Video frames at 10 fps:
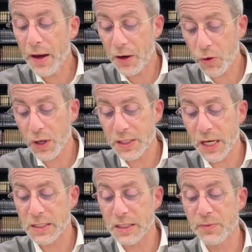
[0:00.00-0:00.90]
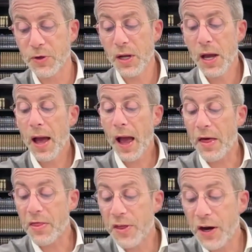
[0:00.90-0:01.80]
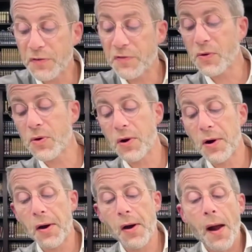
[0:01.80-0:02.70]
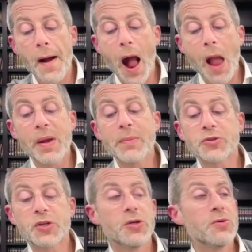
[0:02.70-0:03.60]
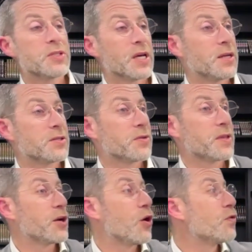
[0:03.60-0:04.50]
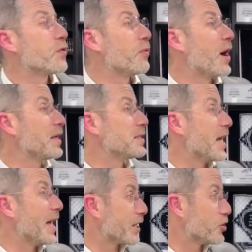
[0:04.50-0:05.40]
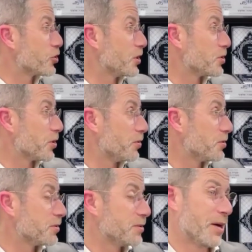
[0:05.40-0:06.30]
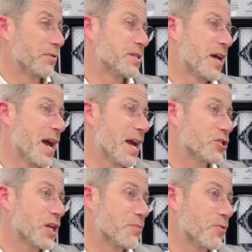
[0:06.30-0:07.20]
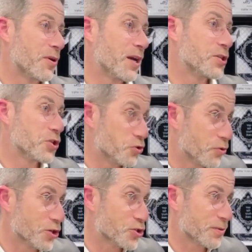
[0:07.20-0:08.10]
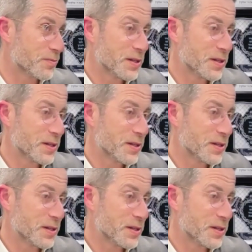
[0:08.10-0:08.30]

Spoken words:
according to his limud, and therefore I'm able to use it so that it overrides the hekesh concerns. Now it's not a hekesh anymore, it's a drasha.